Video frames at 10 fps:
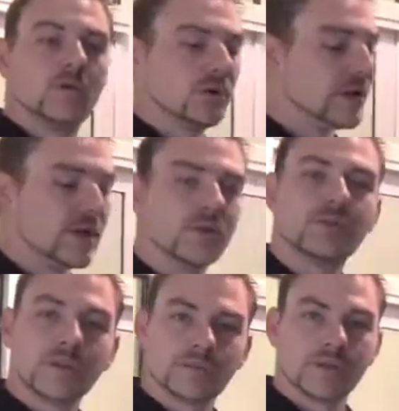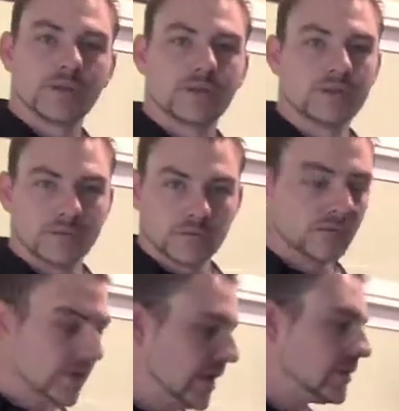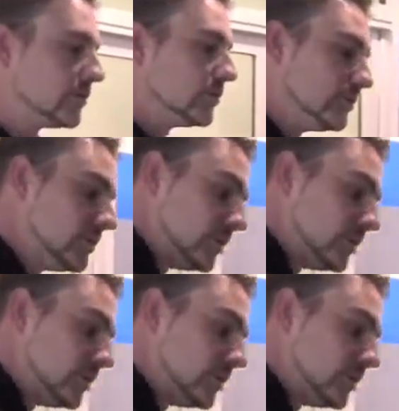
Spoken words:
or a yellow dipstick handle.